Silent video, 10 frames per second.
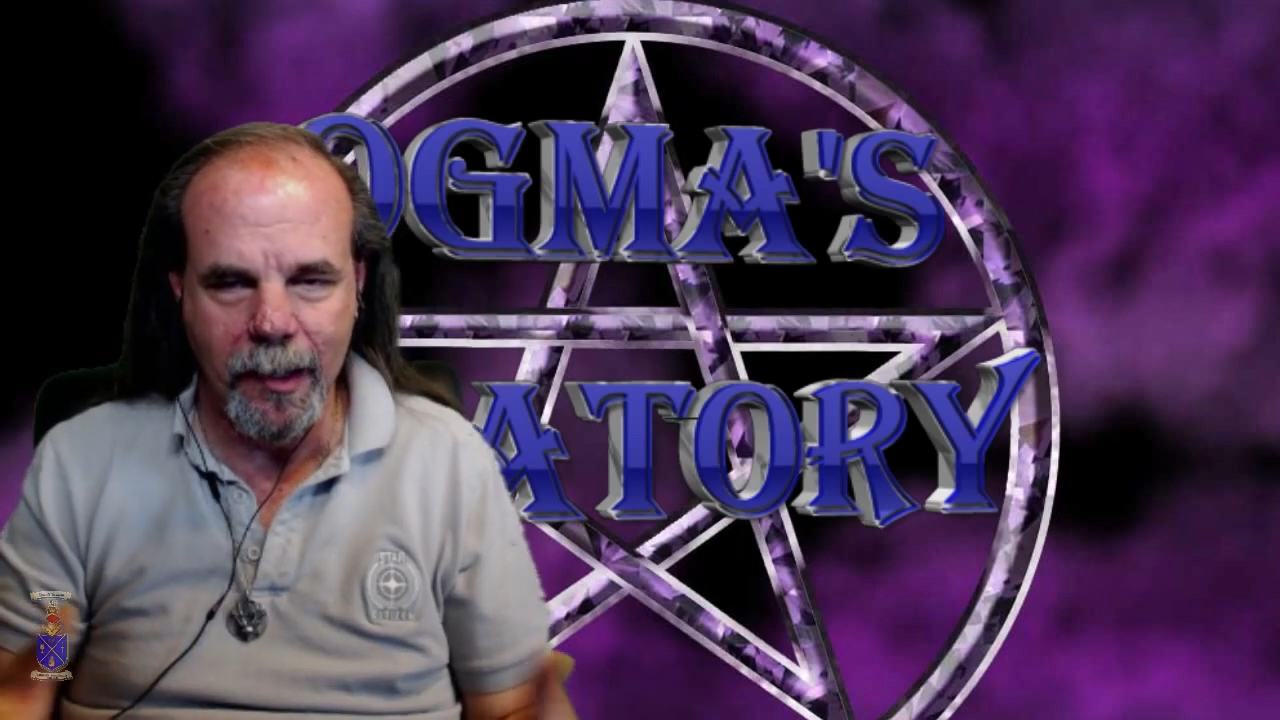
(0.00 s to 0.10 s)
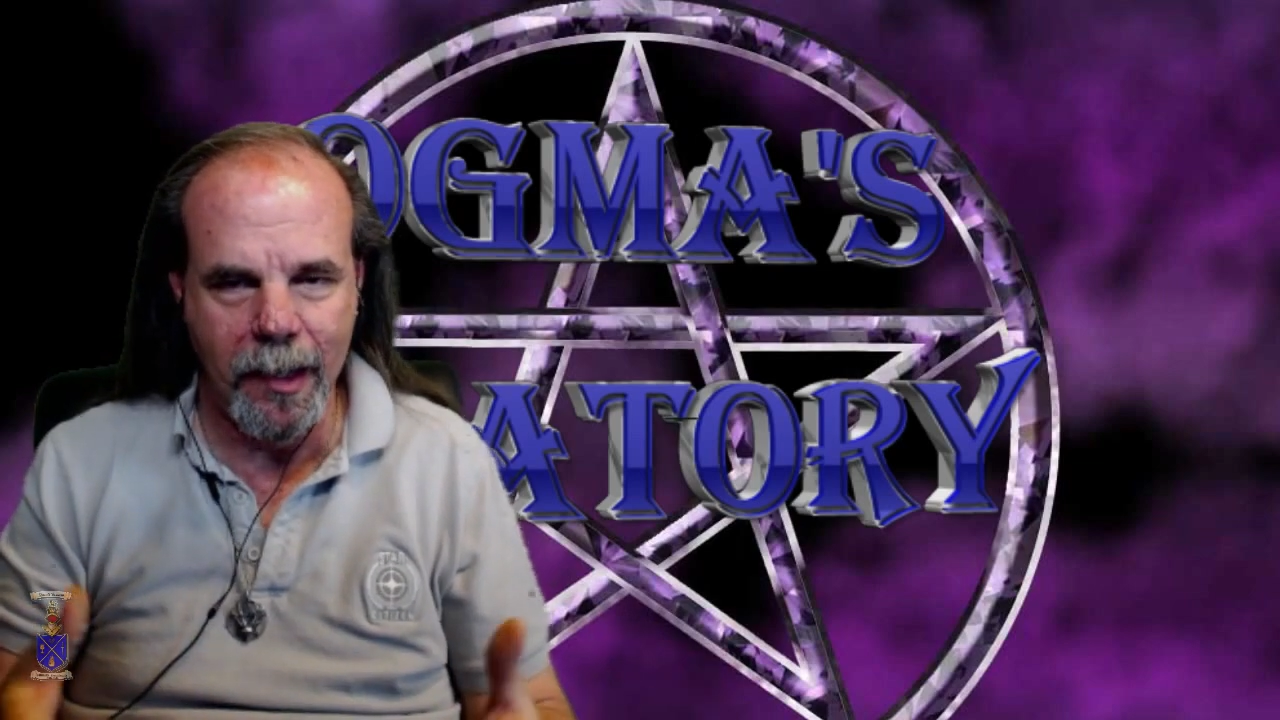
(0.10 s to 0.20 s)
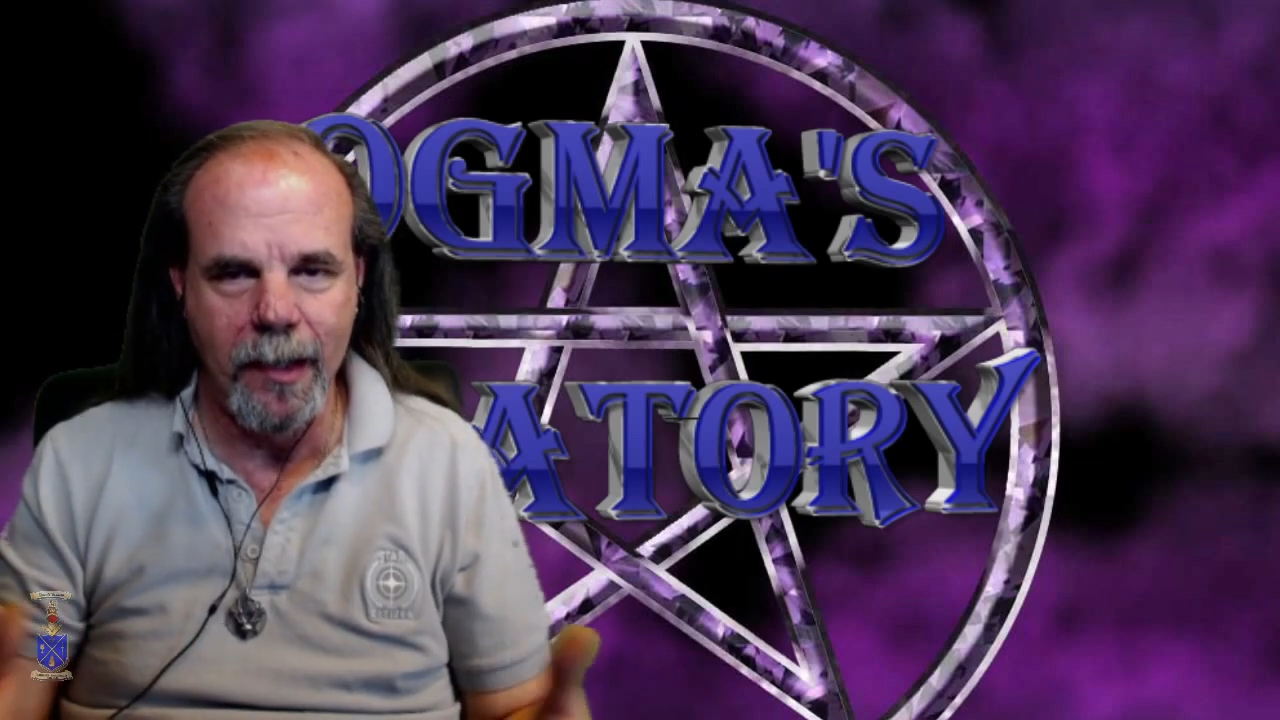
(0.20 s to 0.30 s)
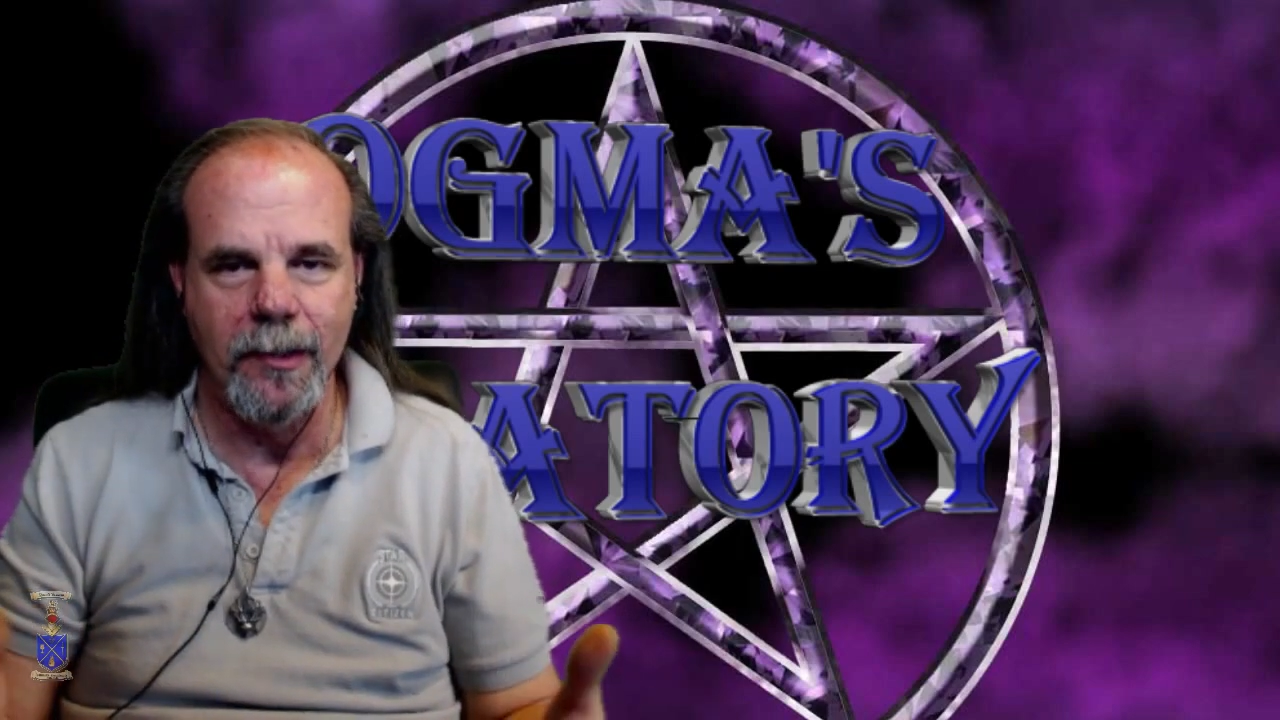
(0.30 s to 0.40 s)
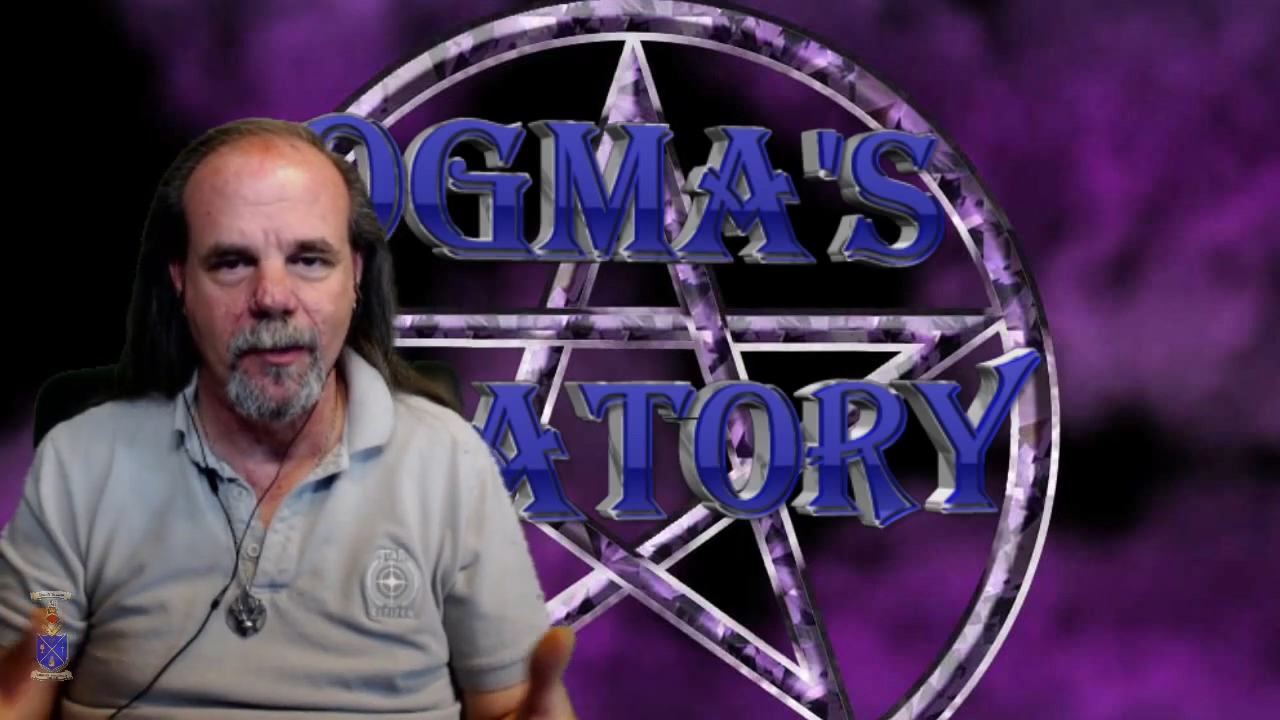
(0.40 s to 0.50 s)
and
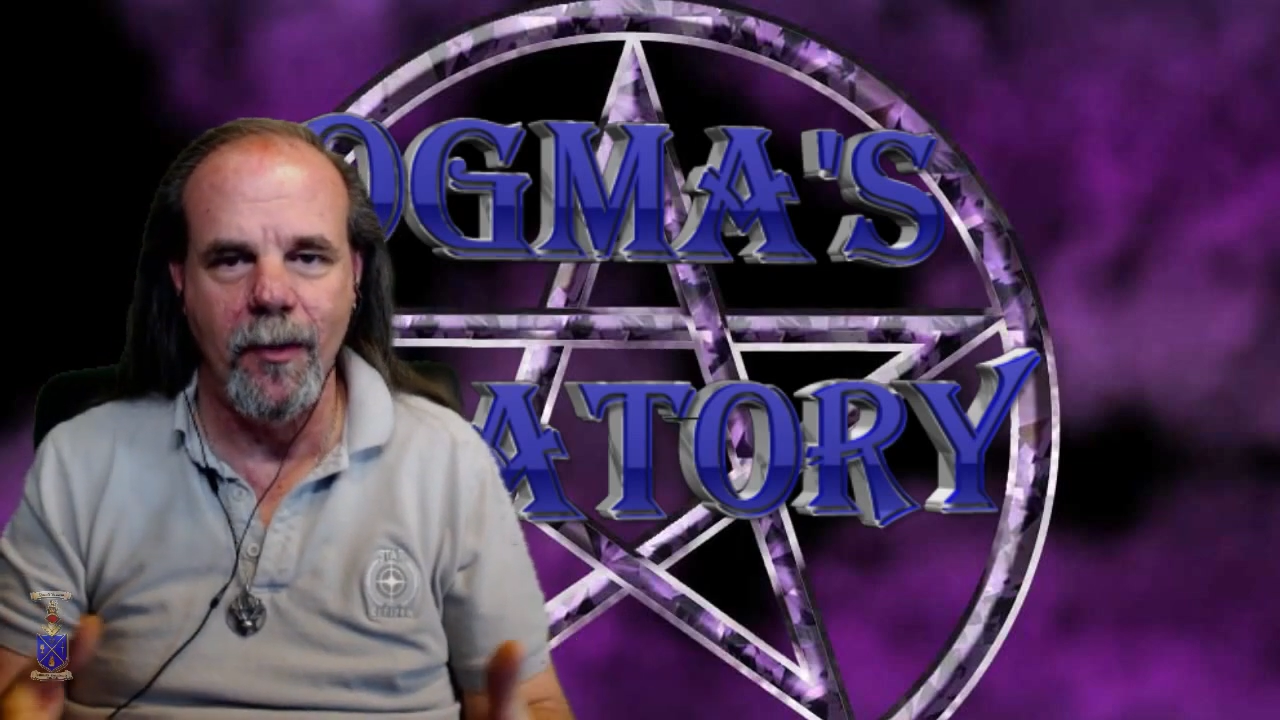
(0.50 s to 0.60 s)
kids and